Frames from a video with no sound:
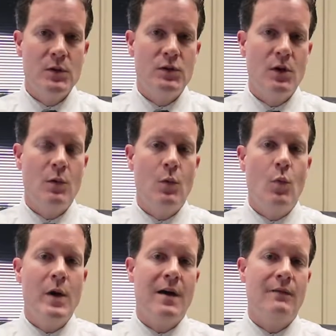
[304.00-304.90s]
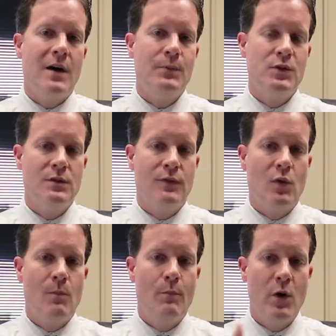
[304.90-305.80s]
So we have options
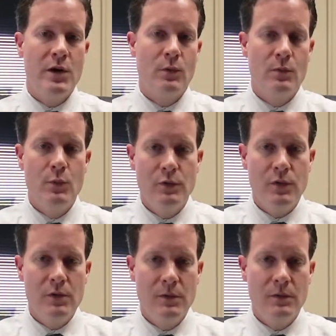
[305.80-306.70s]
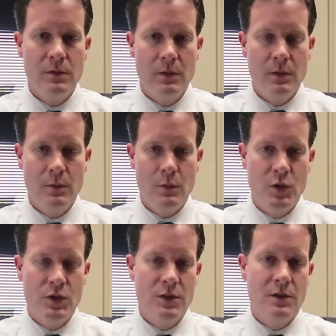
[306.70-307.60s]
for bony removal,
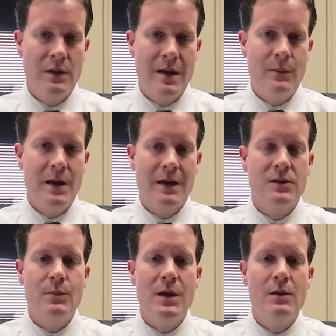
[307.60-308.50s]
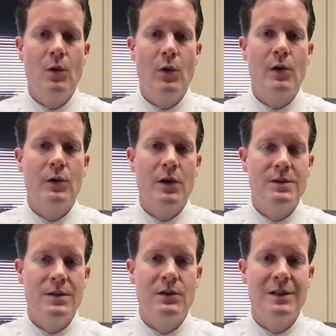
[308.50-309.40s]
which is a laminectomy or
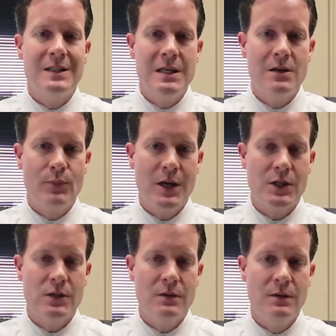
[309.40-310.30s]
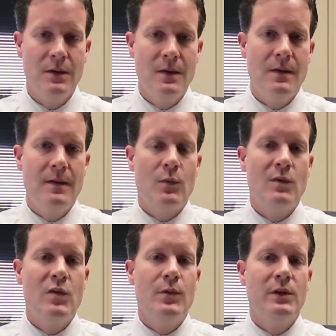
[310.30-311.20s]
considered a decompression.
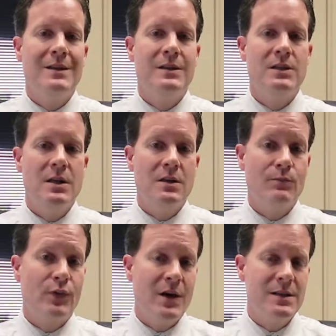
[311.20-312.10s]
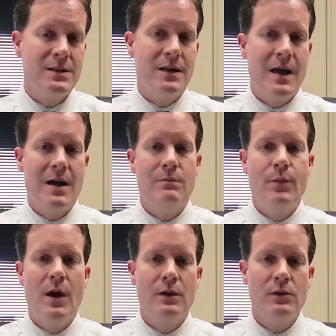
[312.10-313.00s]
We have the ability to decompress and add
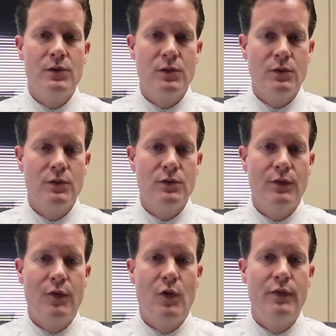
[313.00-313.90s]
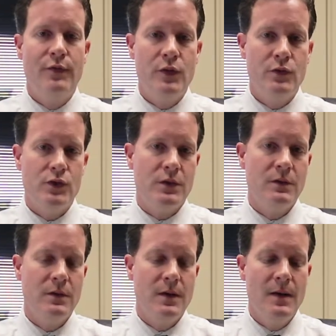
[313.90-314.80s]
pedicle screws for a fusion.